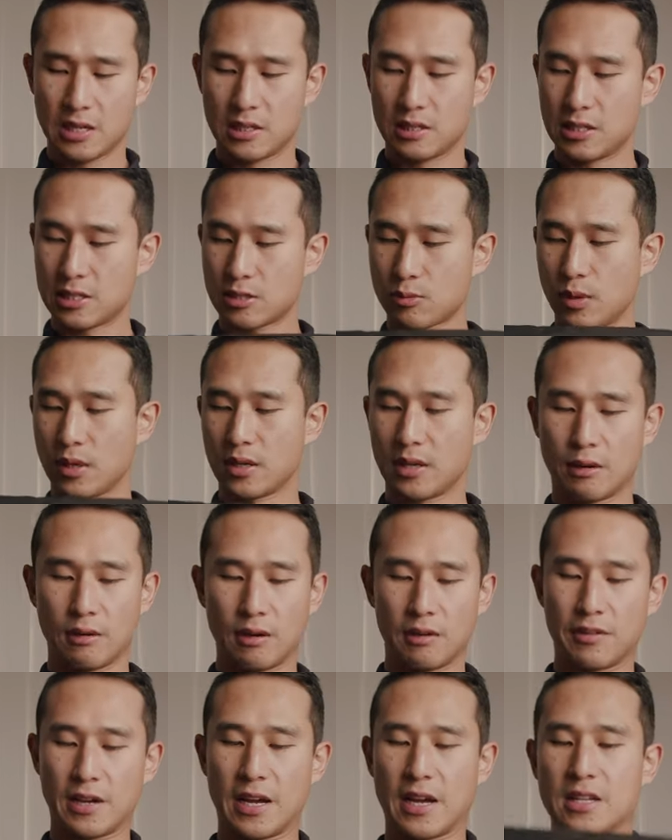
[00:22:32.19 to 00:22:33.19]
This one,
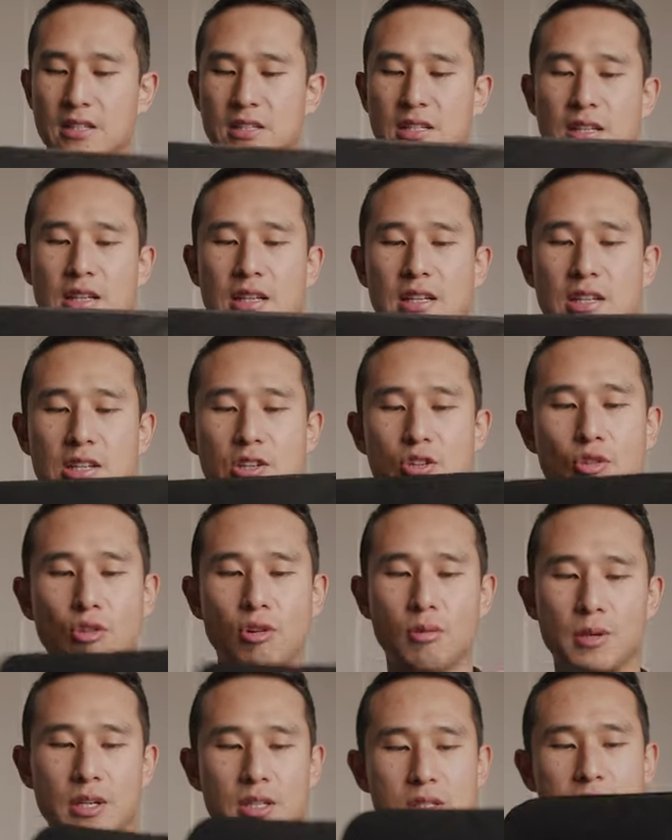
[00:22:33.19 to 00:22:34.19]
however, has
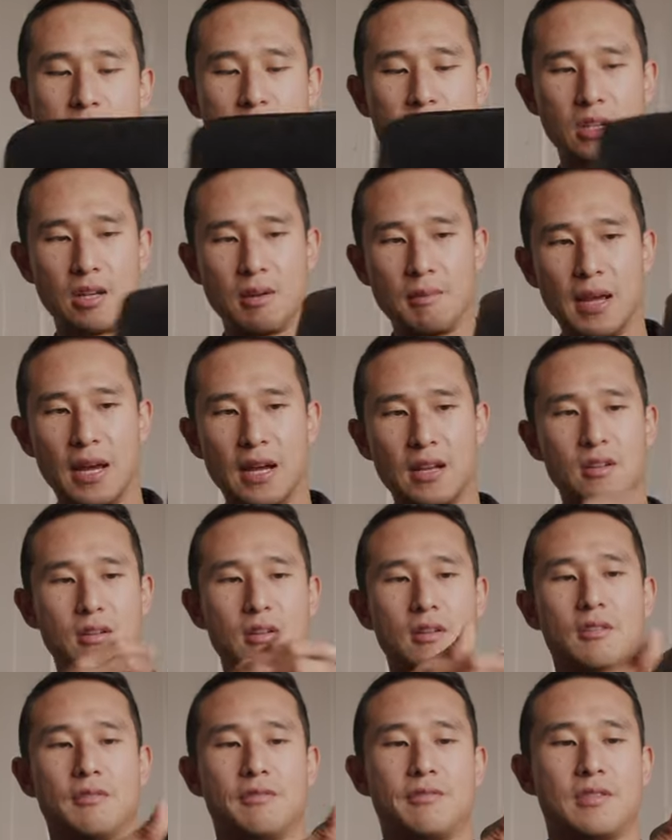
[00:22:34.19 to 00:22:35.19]
enormous amount
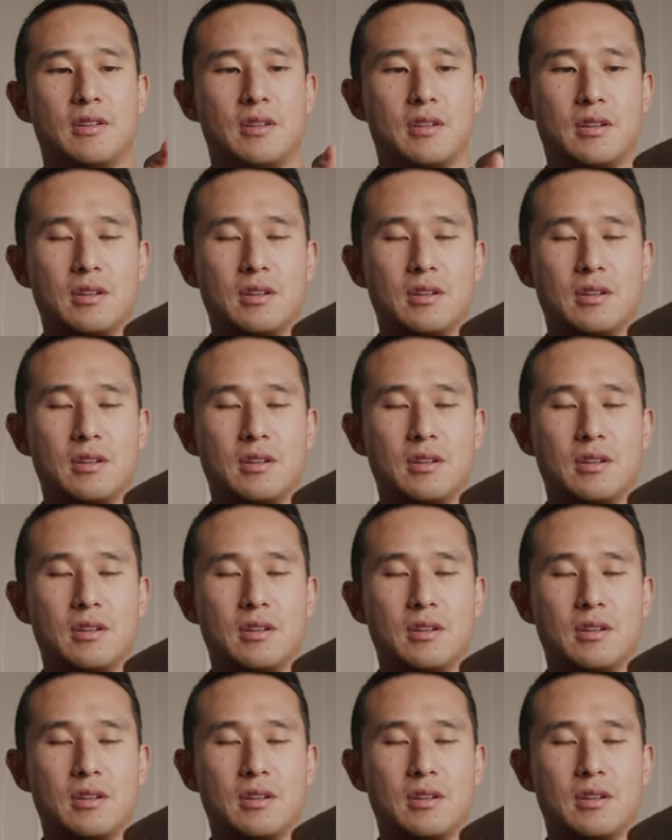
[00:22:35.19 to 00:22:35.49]
of